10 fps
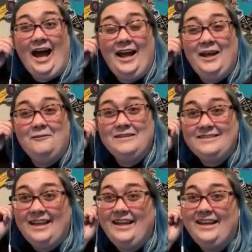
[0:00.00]
I
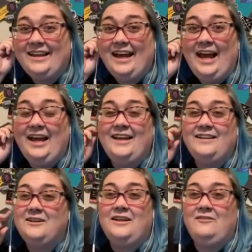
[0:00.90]
was like, I,
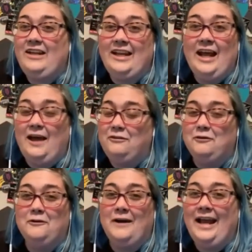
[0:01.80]
I, couldn't even eat it. I
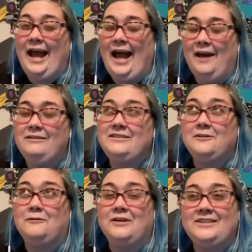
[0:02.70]
threw it away. I was
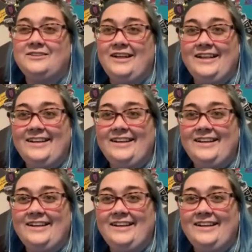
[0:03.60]
so frustrated.